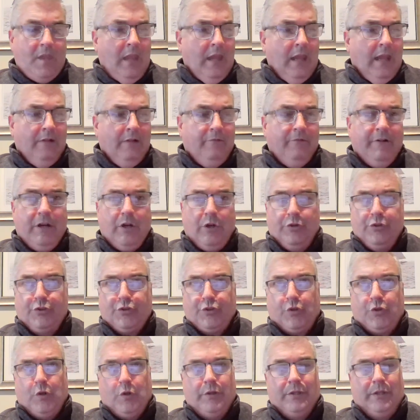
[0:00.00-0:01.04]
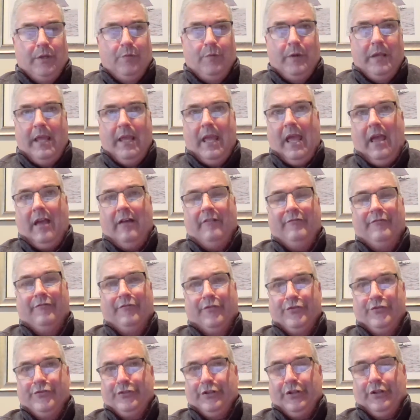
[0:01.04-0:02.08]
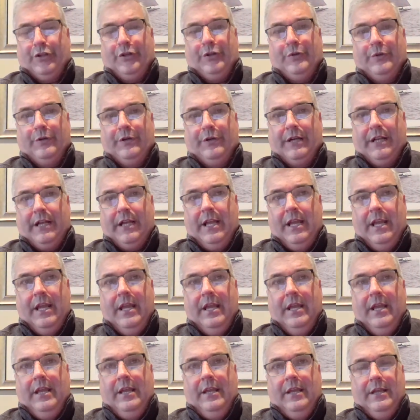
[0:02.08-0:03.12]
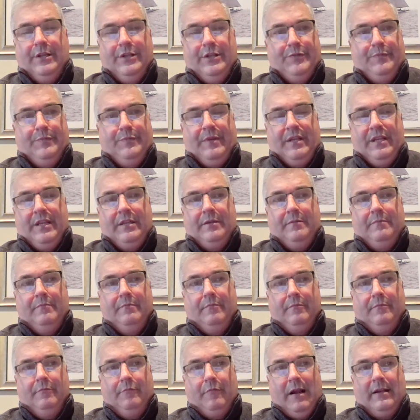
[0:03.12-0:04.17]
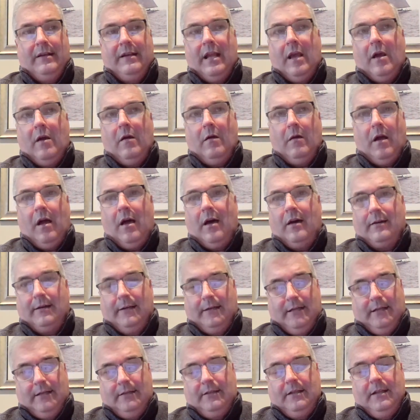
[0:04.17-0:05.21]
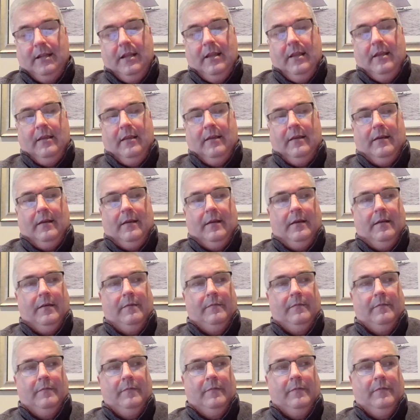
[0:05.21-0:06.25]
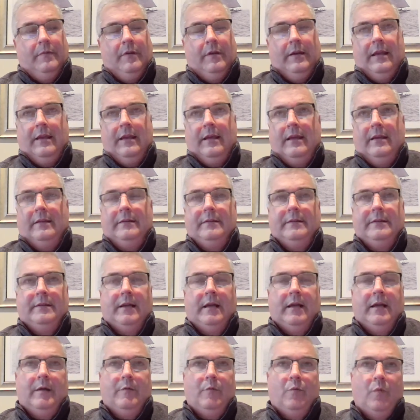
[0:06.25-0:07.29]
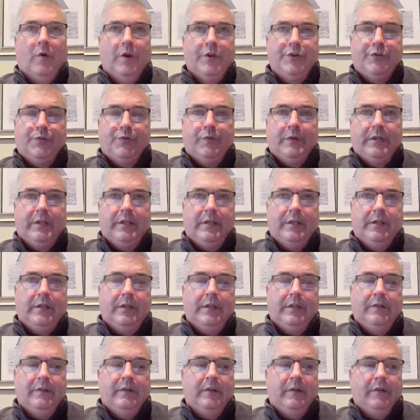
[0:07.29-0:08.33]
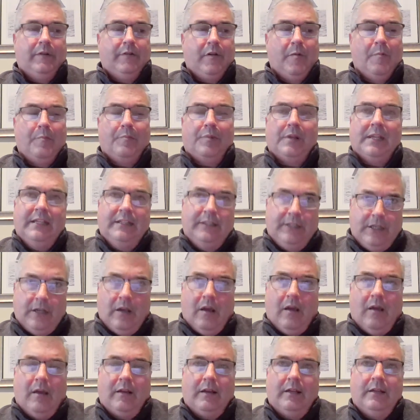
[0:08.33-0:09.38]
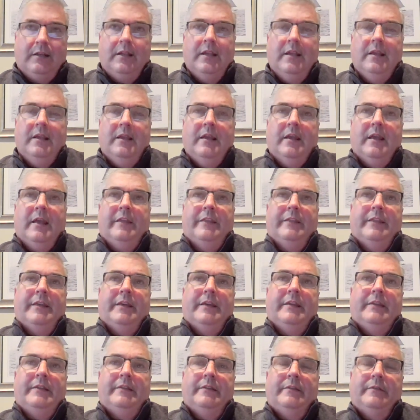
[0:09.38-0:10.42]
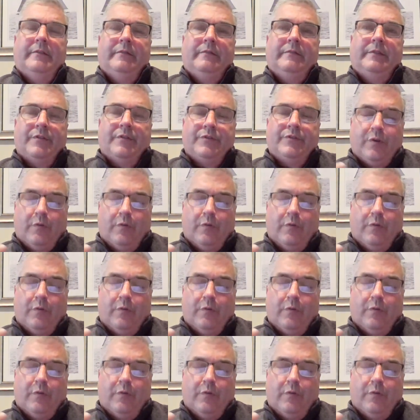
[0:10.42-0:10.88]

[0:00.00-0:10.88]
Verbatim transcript: every control that we have for security is being right now audited. Um, and uh, once we uh, complete the audit, and then there's